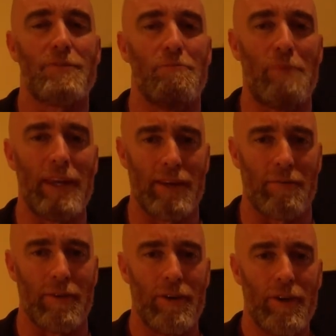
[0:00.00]

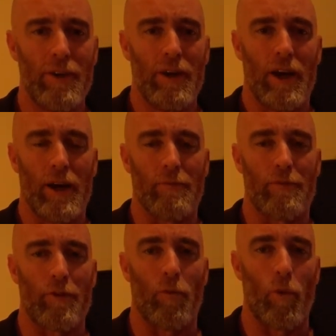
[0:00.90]
beam
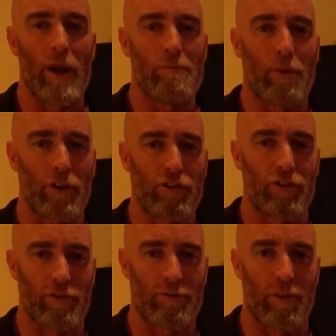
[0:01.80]
from where
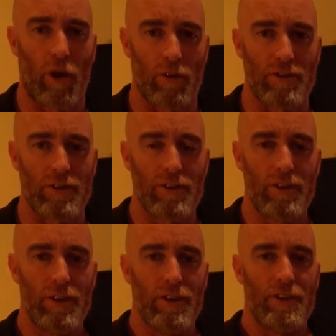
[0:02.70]
posture flows.
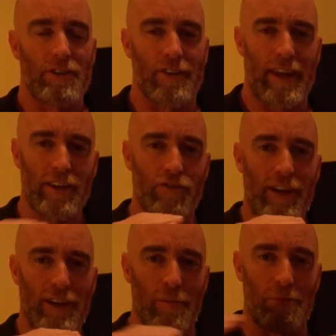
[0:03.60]
So that is
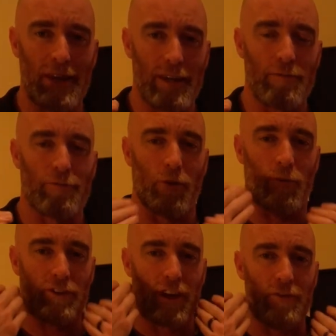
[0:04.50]
really the beam from
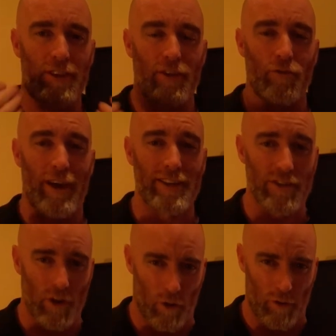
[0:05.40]
which everything
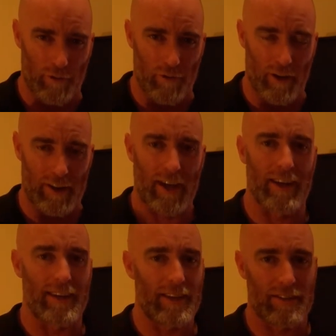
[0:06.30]
runs off.
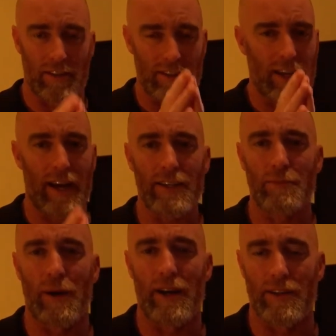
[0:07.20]
Okay, yes, the entire
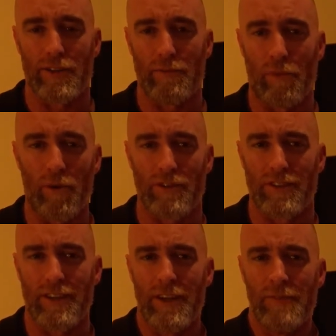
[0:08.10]
spine is important,